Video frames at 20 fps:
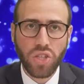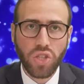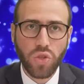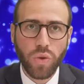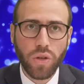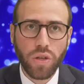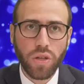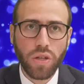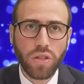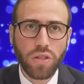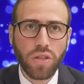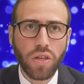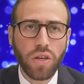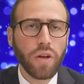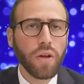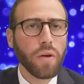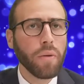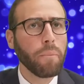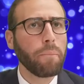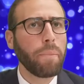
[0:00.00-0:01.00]
this world?
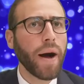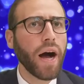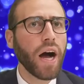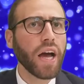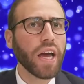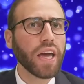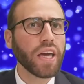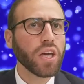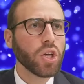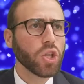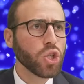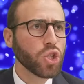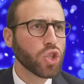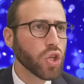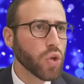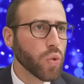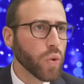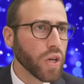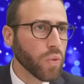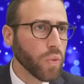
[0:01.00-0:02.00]
By
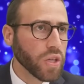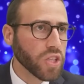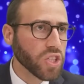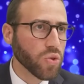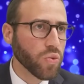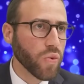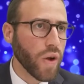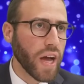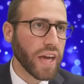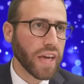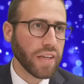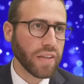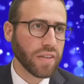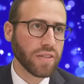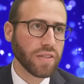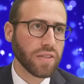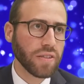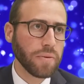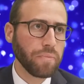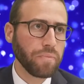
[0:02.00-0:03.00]
doing what's
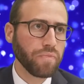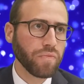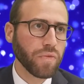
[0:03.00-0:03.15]
right,